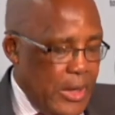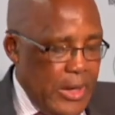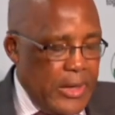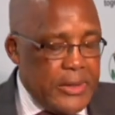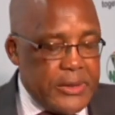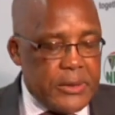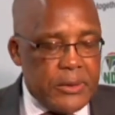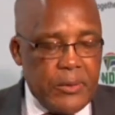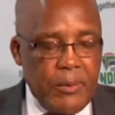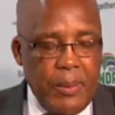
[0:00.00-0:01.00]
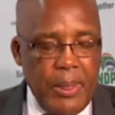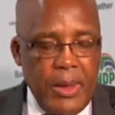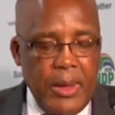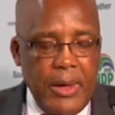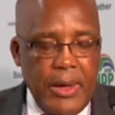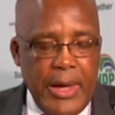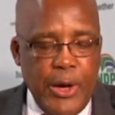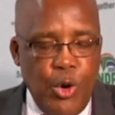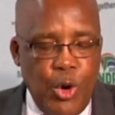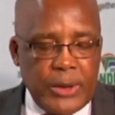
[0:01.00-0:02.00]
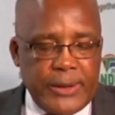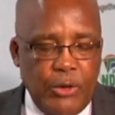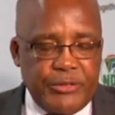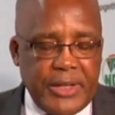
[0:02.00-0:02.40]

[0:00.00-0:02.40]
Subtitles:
8, a holder of